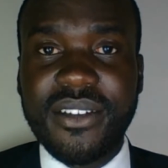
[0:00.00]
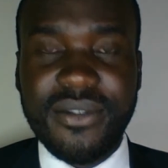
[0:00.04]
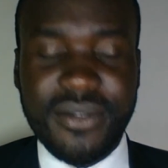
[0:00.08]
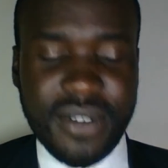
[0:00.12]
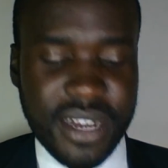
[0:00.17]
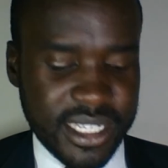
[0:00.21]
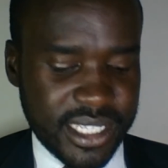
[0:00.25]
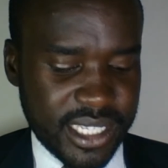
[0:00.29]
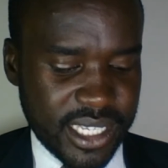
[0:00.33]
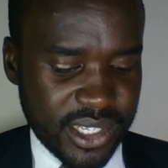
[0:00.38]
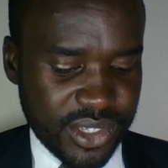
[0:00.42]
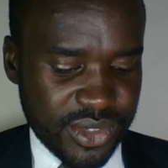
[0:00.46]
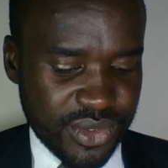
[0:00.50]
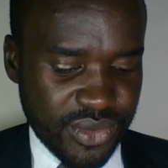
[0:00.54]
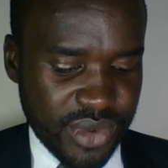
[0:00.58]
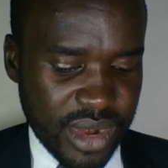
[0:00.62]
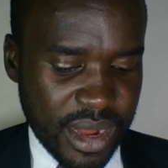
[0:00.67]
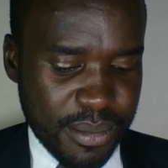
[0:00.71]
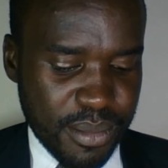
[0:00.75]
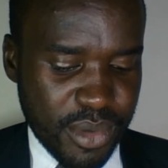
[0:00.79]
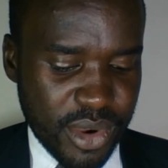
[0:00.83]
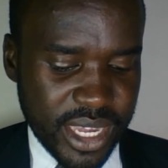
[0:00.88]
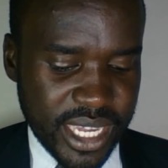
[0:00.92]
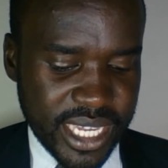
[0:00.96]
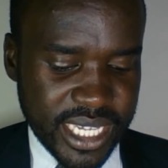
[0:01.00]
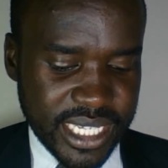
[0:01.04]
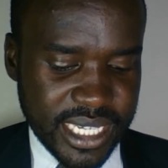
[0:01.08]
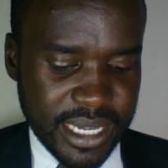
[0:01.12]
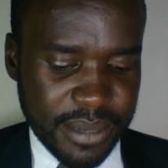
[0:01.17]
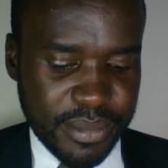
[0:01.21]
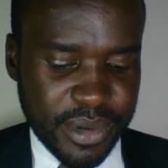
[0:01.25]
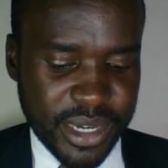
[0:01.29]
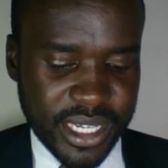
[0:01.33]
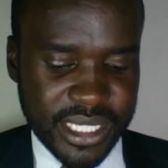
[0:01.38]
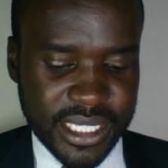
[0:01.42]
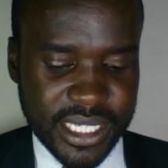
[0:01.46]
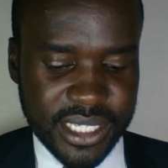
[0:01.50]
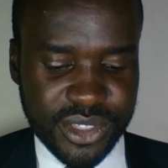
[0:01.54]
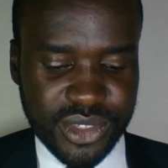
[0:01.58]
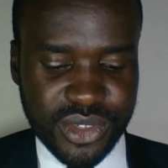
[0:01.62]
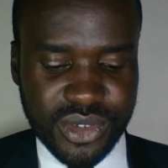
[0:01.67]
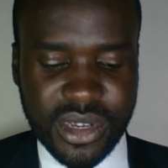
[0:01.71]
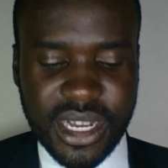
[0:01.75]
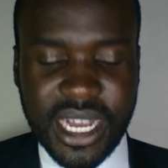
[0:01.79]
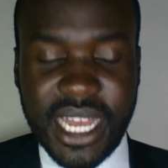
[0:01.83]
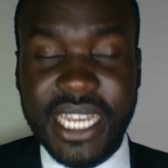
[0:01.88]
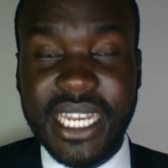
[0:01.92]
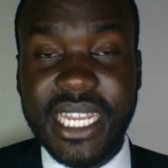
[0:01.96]
versus Rabo Enterprises
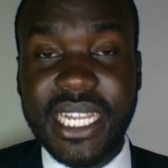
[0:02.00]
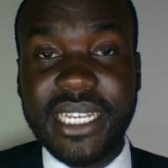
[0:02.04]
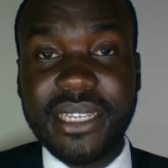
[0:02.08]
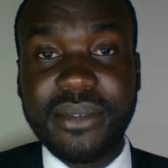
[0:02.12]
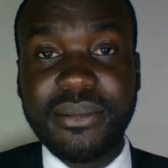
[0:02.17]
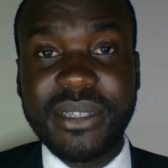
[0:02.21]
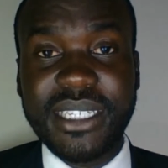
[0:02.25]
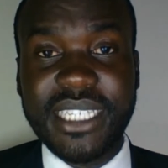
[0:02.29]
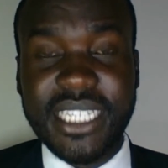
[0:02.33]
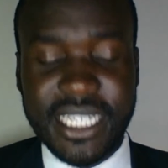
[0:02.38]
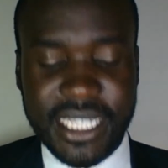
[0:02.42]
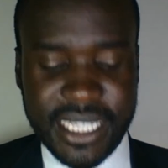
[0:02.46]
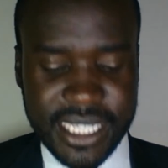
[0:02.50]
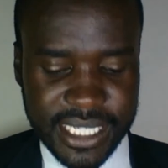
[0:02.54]
Uganda Limited.